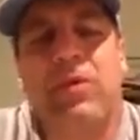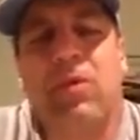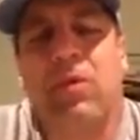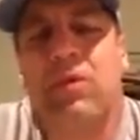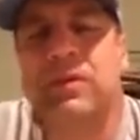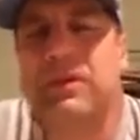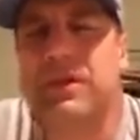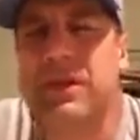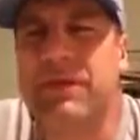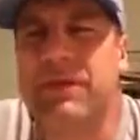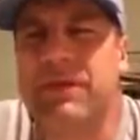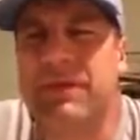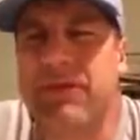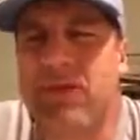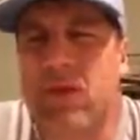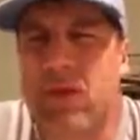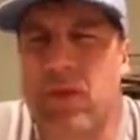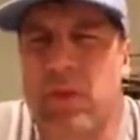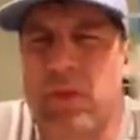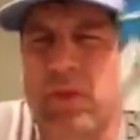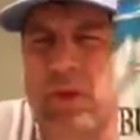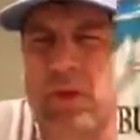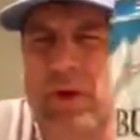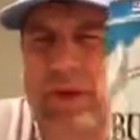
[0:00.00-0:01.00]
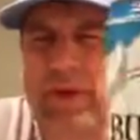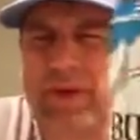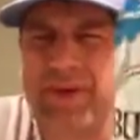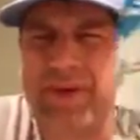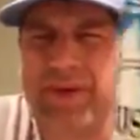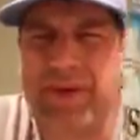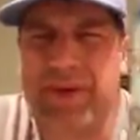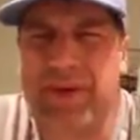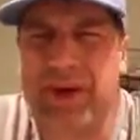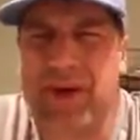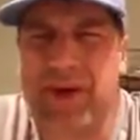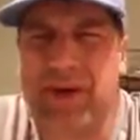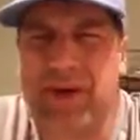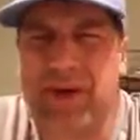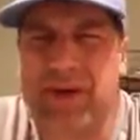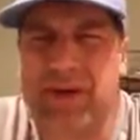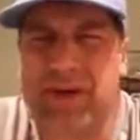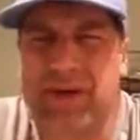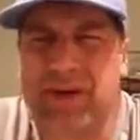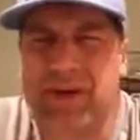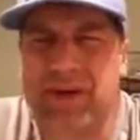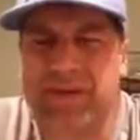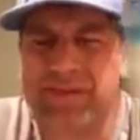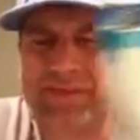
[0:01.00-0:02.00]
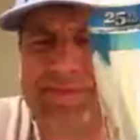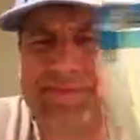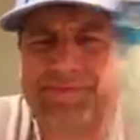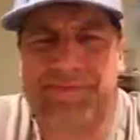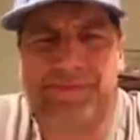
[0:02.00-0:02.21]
4.3 alcohol.